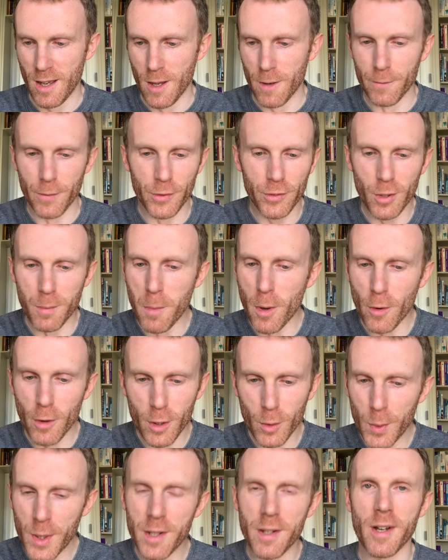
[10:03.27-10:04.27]
for tomorrow
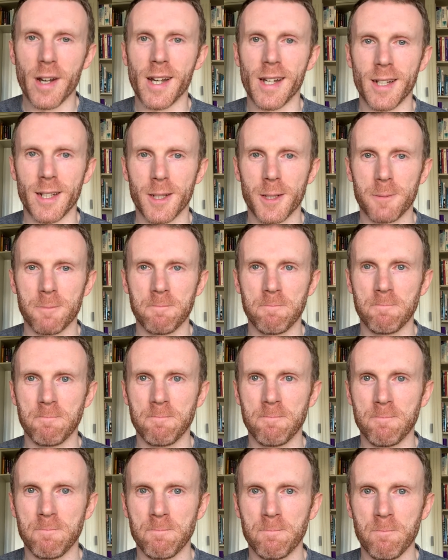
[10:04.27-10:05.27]
we die.
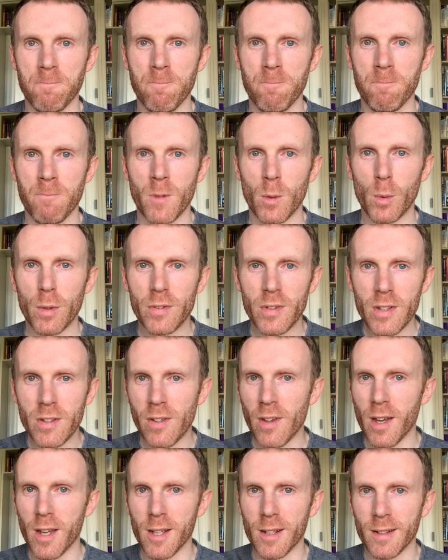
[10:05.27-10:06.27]
What's he
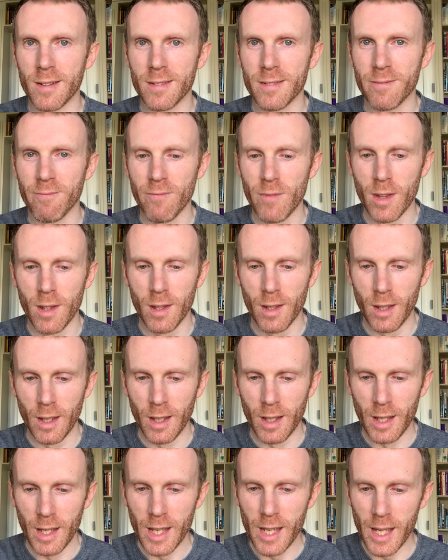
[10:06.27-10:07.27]
saying?
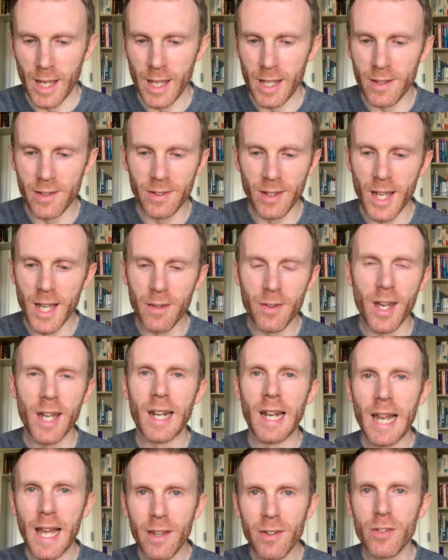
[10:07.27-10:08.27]
He's saying that
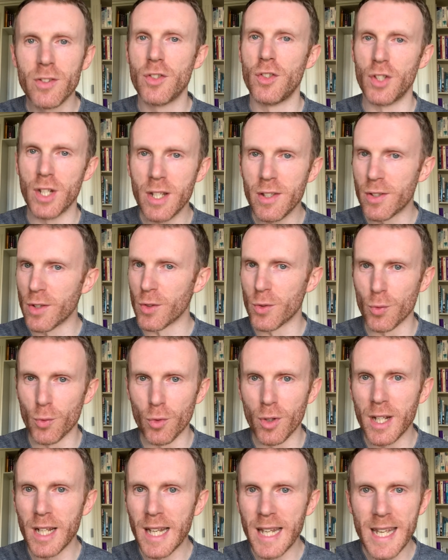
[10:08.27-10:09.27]
unless Jesus
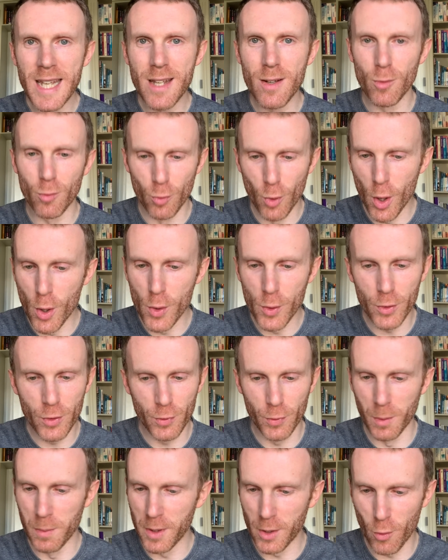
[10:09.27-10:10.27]
really rose
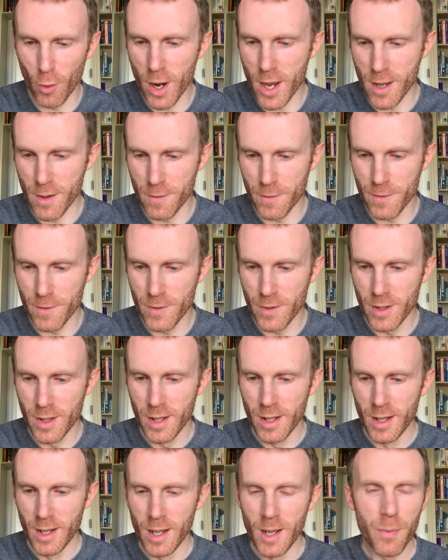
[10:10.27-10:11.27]
from the grave,
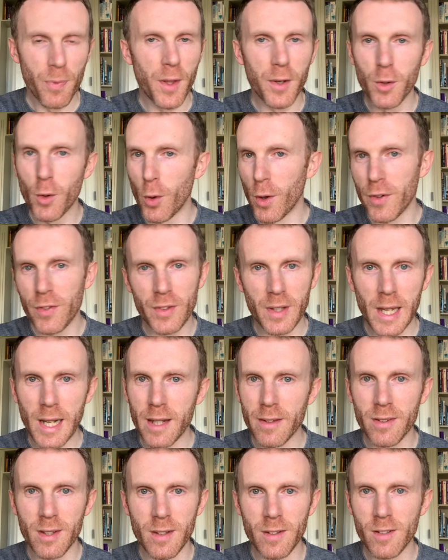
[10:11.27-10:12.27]
then
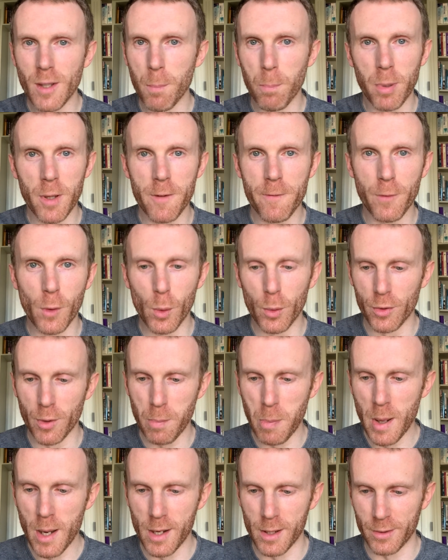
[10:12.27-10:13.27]
Christianity simply falls
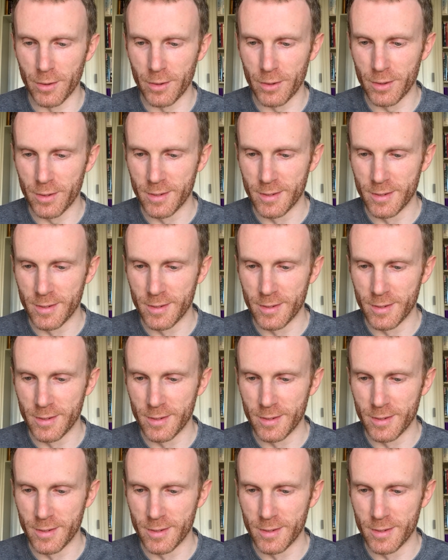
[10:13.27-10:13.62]
apart.